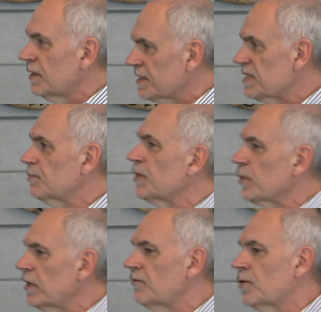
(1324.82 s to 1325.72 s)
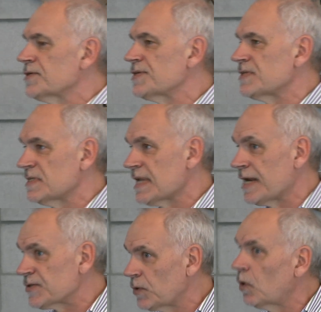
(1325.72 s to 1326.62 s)
that simply reinforces the
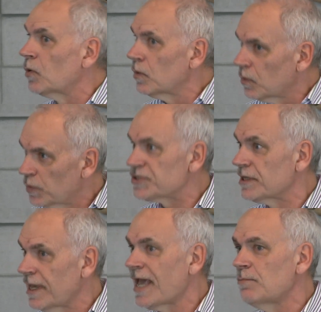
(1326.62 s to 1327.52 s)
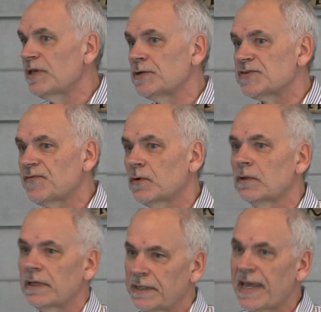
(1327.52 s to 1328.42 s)
status quo, which it can be
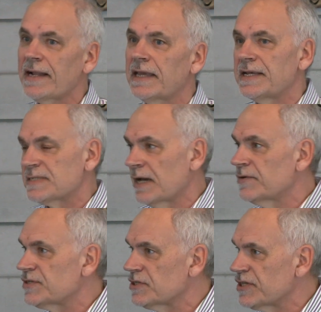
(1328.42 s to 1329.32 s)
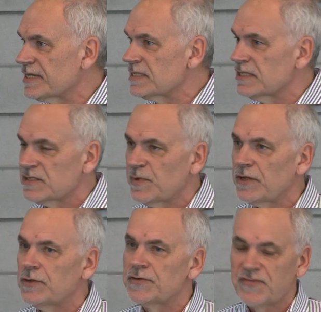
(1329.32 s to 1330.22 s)
useful, in that case I would suggest is
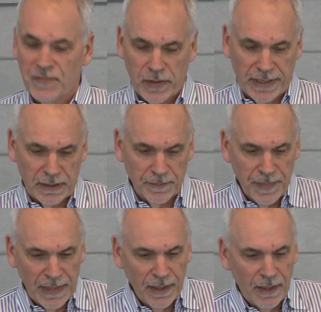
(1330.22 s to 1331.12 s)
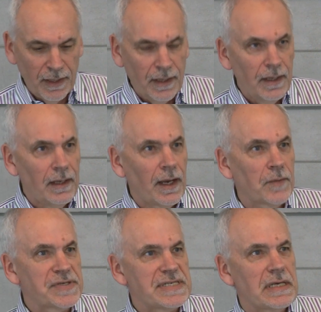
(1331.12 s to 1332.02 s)
being used for ill. I
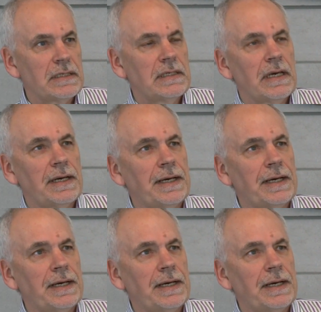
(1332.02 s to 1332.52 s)
was in